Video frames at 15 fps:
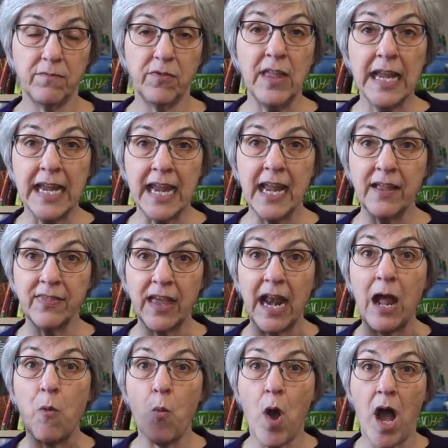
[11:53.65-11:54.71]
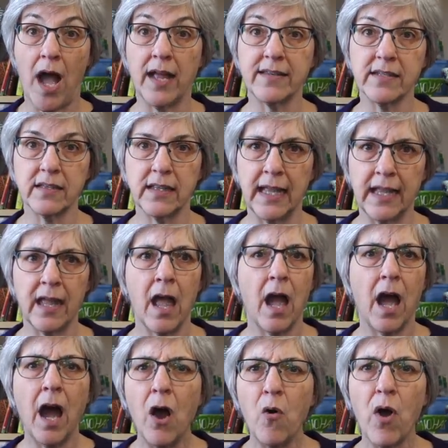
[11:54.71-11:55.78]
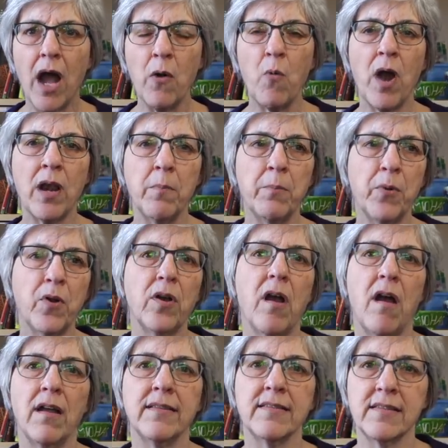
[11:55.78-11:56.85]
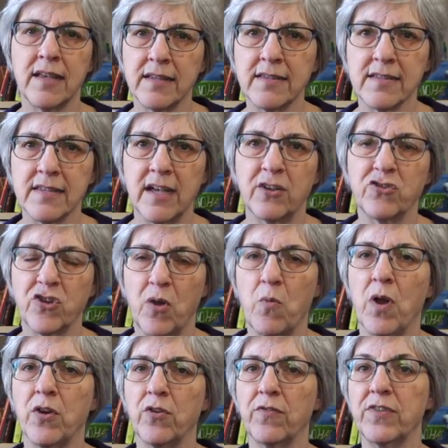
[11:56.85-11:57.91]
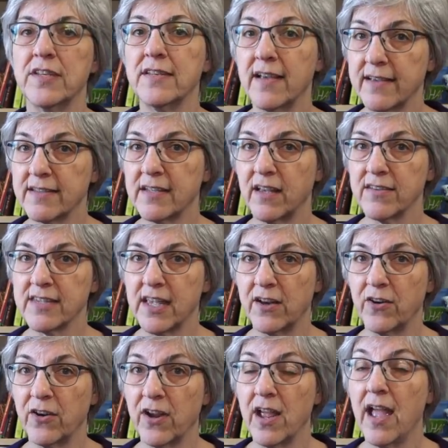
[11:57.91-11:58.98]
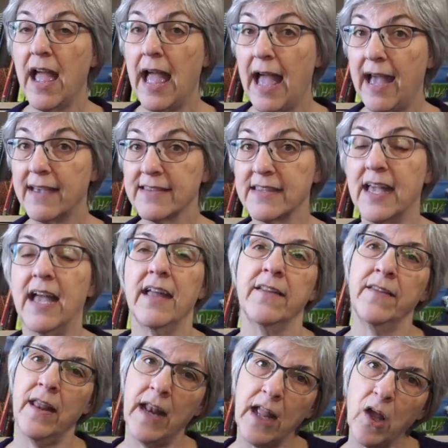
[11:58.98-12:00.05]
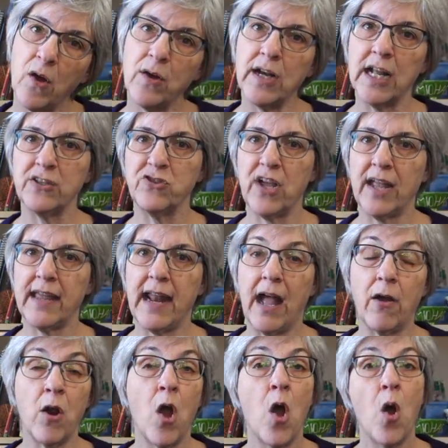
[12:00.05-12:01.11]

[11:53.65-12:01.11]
thinking that I want. Like, oh, I want a book on such and such. I wonder if the textile center has that. And then I go and I check it out.